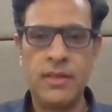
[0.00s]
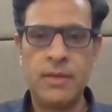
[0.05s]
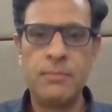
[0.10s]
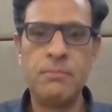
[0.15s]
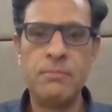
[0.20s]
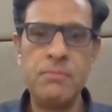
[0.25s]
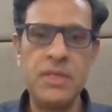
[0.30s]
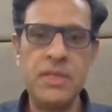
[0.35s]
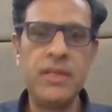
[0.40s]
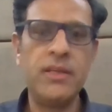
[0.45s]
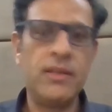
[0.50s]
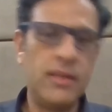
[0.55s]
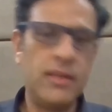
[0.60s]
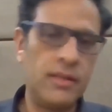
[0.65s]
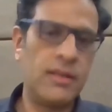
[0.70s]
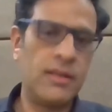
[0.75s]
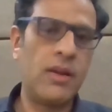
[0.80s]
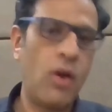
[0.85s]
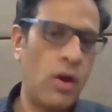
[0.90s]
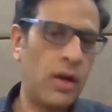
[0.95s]
me in
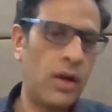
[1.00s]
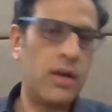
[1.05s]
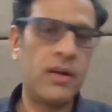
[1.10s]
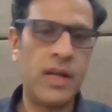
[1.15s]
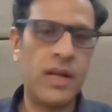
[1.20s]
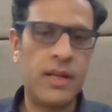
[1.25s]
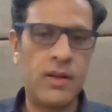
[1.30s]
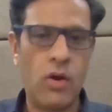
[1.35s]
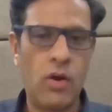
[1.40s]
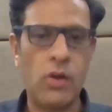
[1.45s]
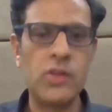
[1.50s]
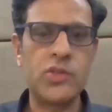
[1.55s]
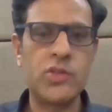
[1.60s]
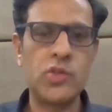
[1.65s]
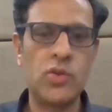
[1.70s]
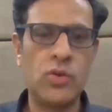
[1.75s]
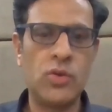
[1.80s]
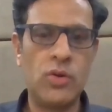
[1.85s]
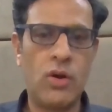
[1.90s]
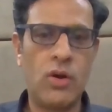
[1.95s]
the longer run
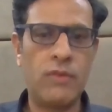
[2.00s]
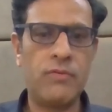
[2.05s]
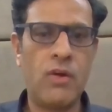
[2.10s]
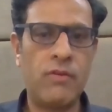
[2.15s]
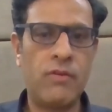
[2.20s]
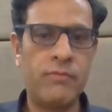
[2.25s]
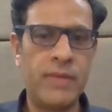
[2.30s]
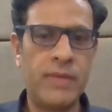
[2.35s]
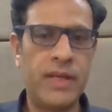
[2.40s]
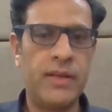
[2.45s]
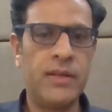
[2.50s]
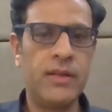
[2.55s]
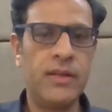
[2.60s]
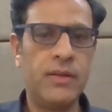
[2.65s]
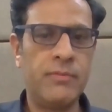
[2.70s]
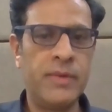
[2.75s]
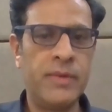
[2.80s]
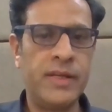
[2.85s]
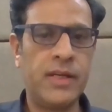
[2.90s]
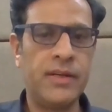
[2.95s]
also of my
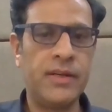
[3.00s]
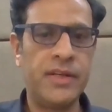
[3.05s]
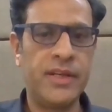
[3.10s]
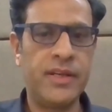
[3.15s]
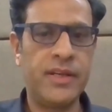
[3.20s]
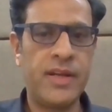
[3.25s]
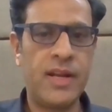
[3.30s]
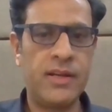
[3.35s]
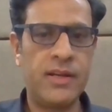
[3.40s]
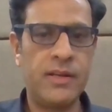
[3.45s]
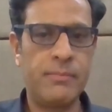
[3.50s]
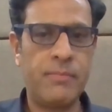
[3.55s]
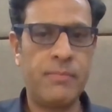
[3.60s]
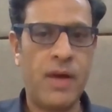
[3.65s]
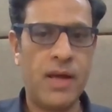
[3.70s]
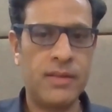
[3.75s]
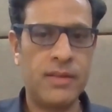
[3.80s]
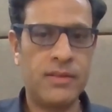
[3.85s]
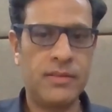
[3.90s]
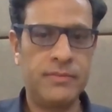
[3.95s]
career and the
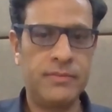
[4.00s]
path.